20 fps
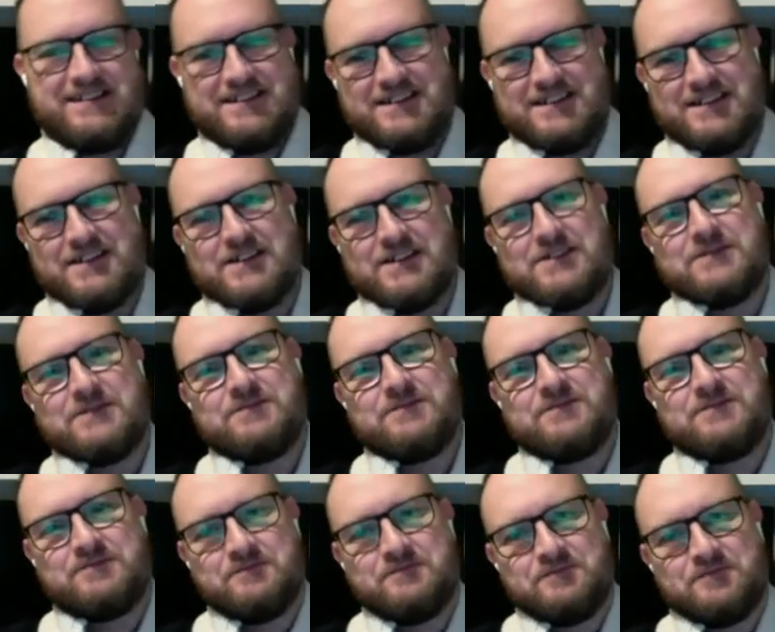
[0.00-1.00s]

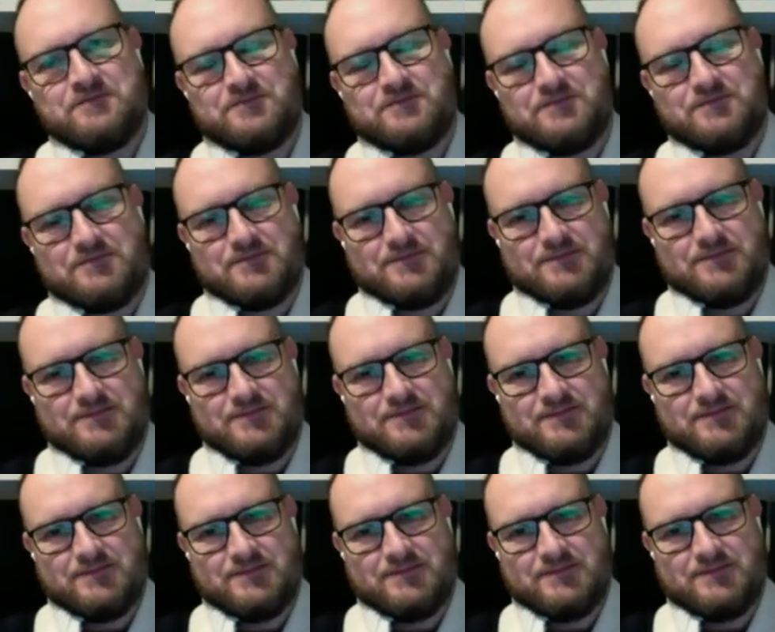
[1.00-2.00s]

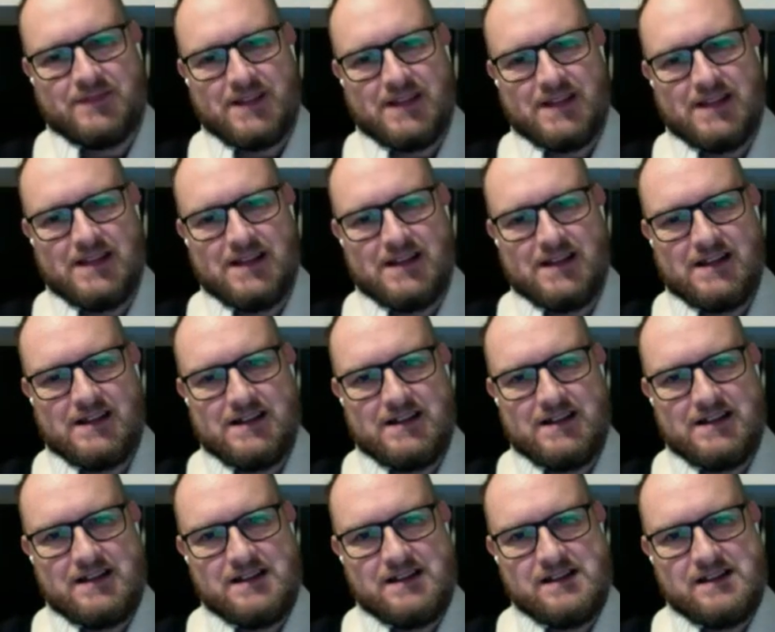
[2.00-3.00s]

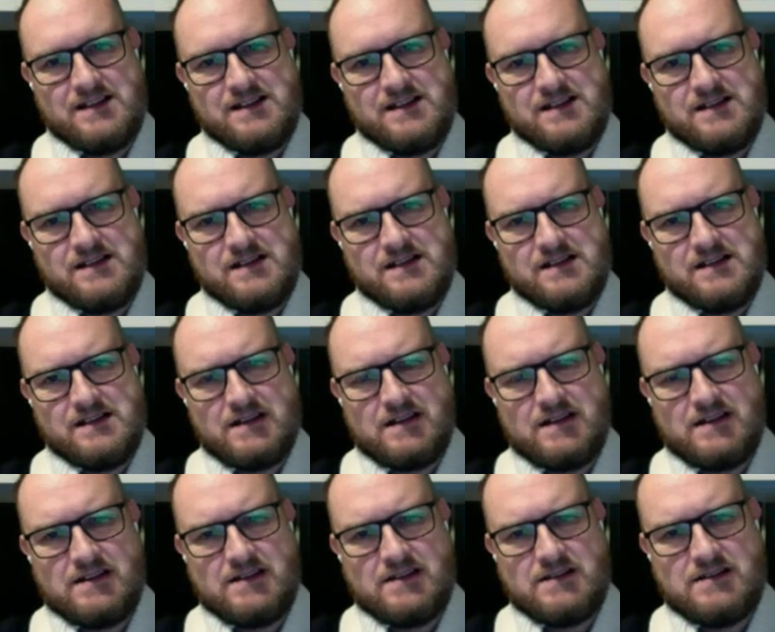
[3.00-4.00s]

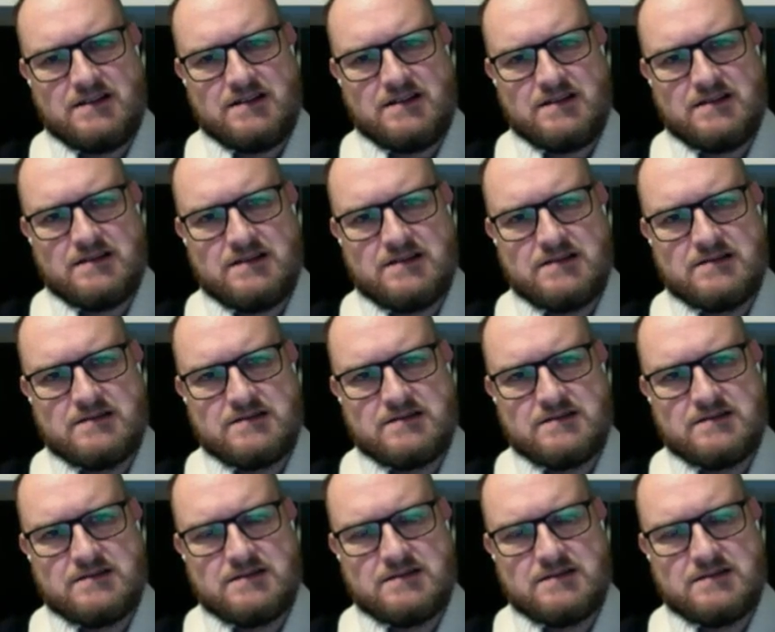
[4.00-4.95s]
(not speaking)